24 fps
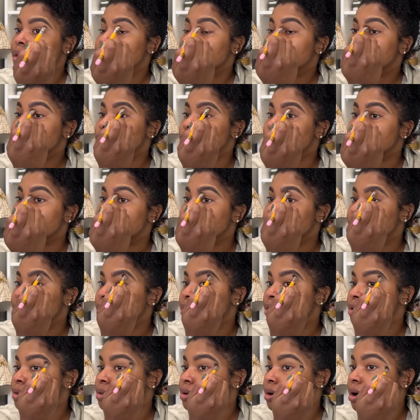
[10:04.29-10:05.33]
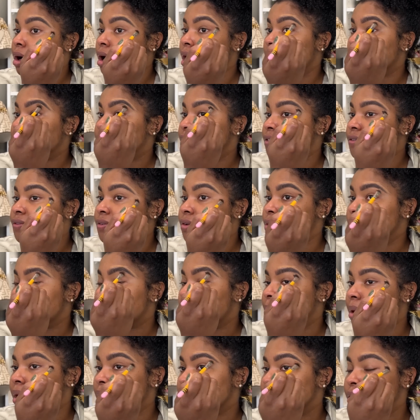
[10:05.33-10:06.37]
So I'm either going to do the coffee fedora.
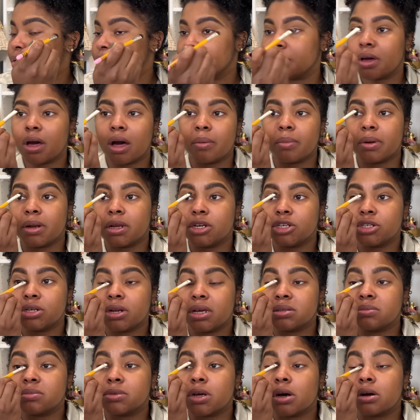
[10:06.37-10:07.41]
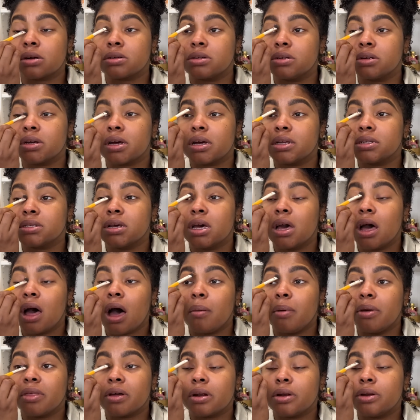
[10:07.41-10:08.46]
I'm not going to do the combination as I'm talking to you guys
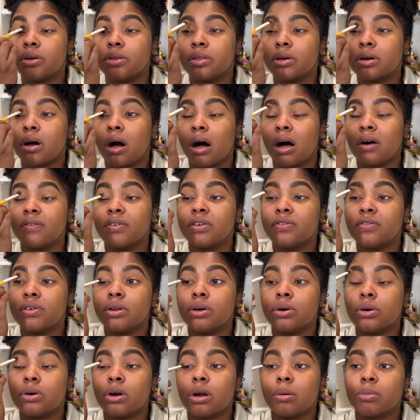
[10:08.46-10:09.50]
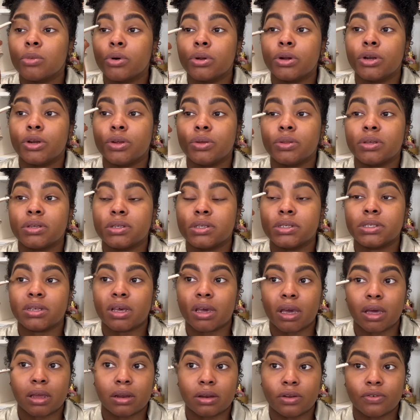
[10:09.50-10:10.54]
am I going to do the coffee fedora? I'm going to do the
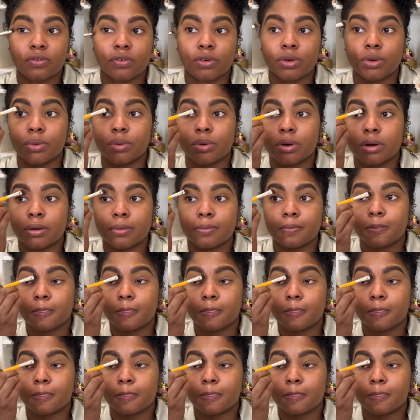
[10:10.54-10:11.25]
sand fedora.